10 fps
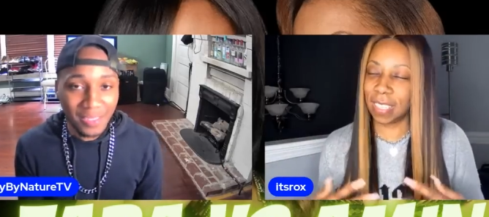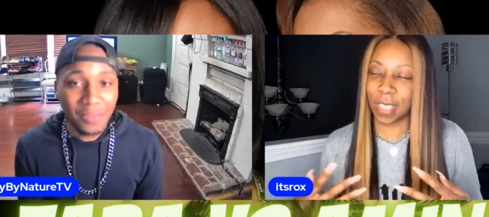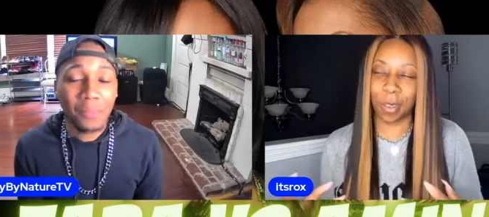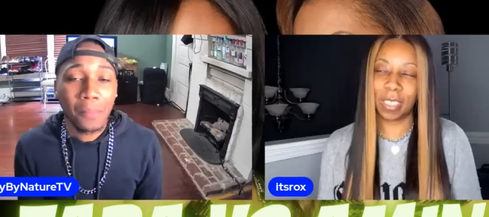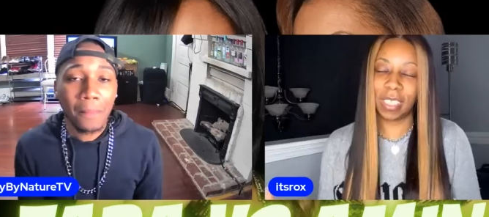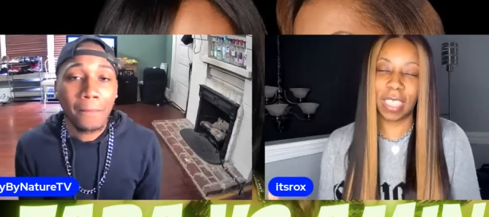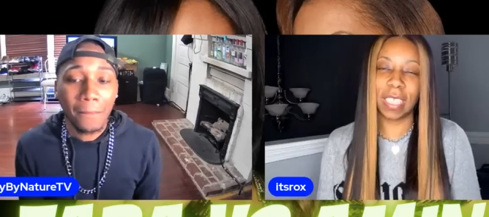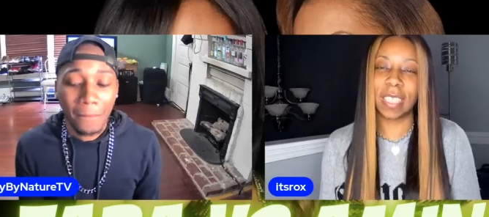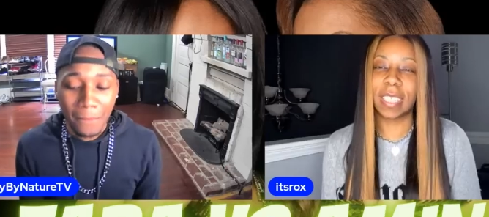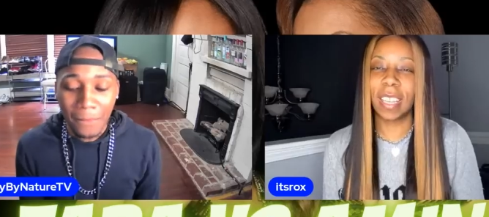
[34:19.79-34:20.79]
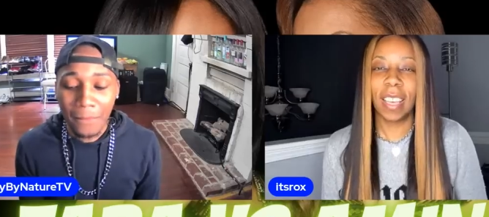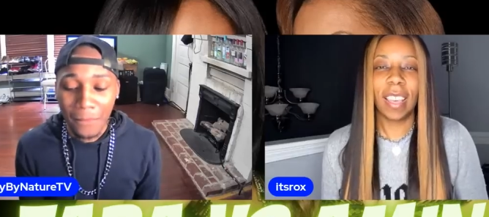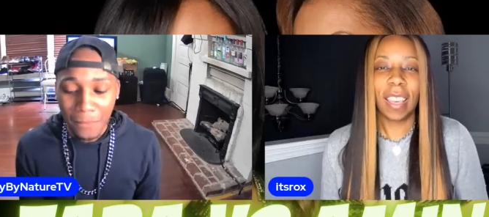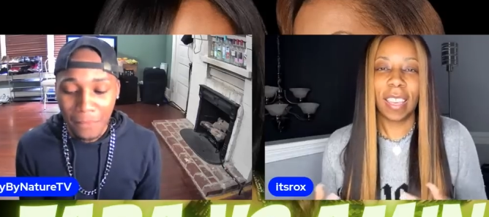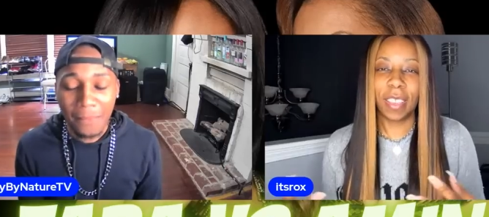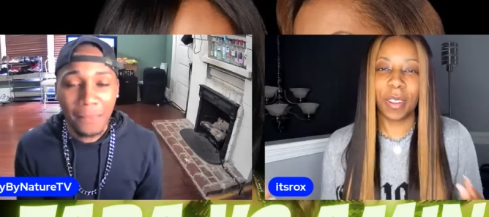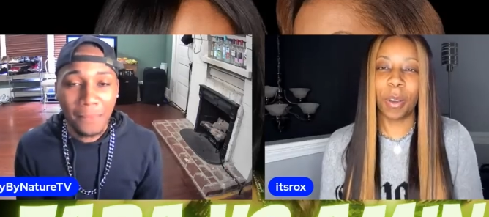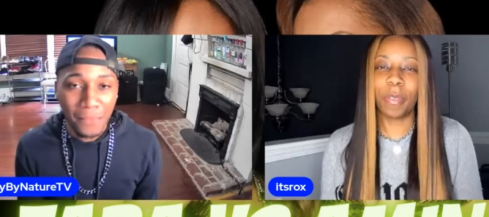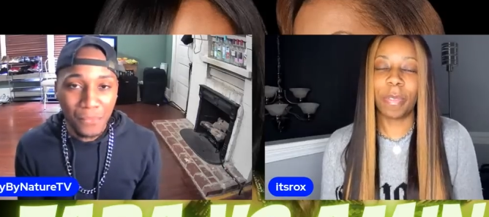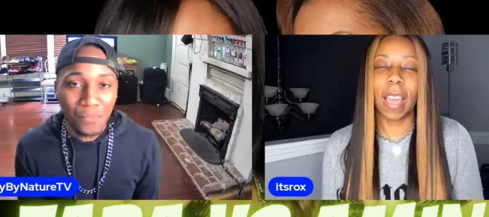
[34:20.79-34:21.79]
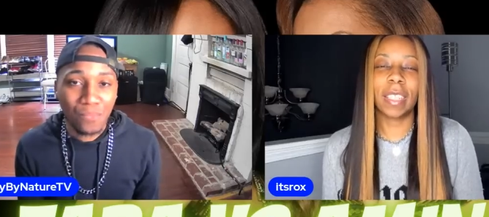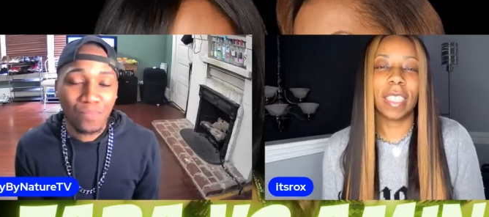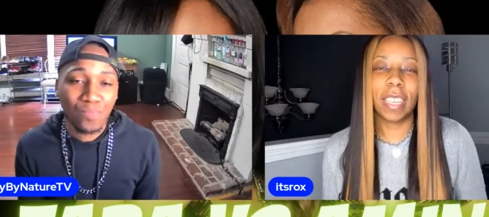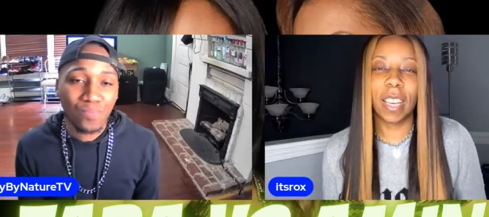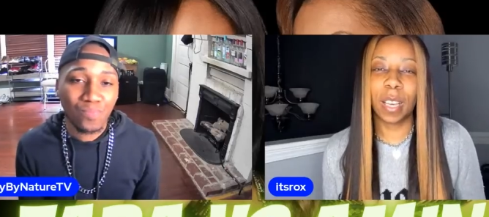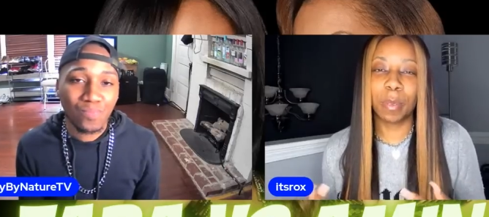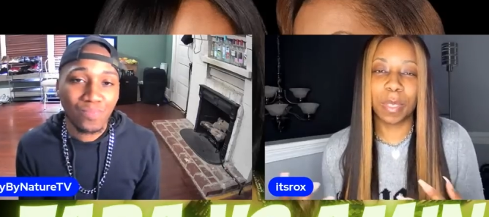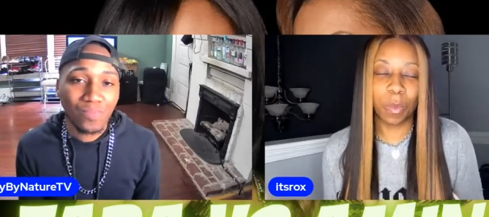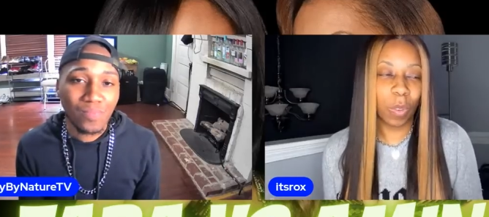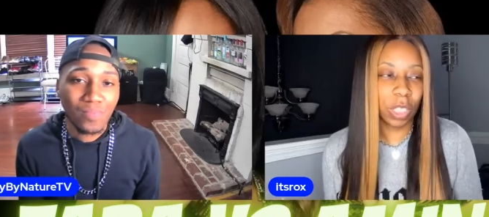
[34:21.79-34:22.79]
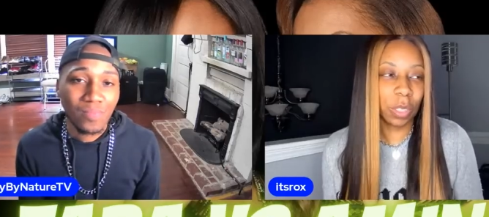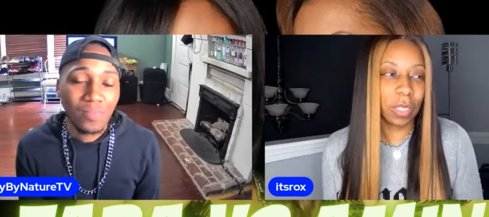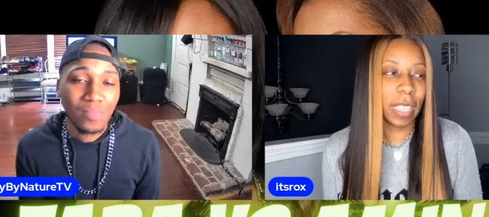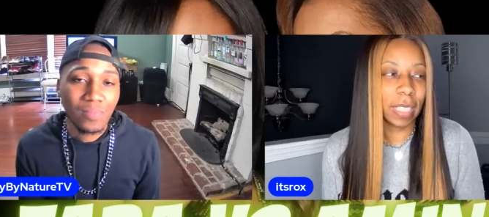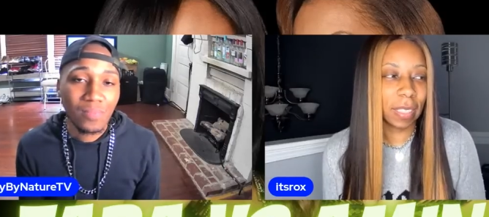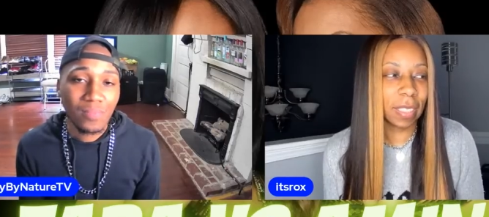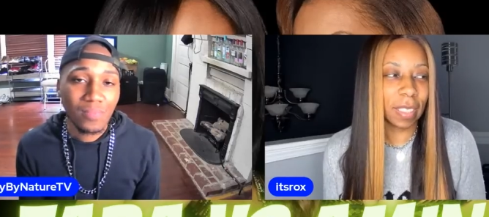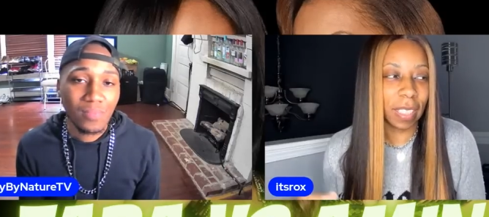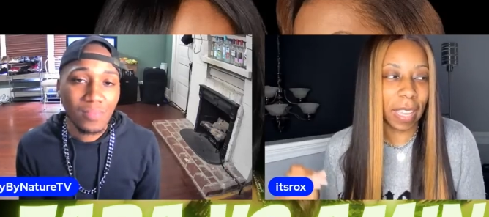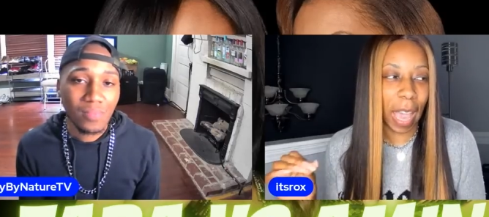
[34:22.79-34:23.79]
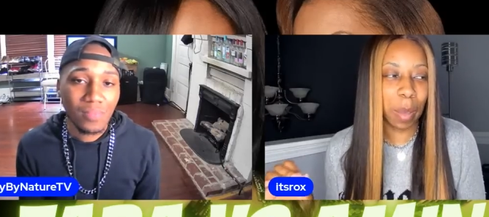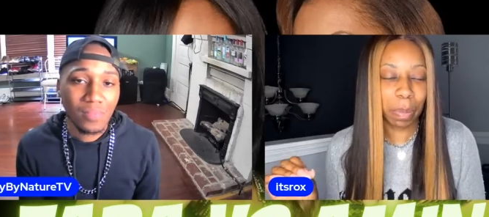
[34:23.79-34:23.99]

Speaker 1: And so it's just you know, it finally comes. And once you get the game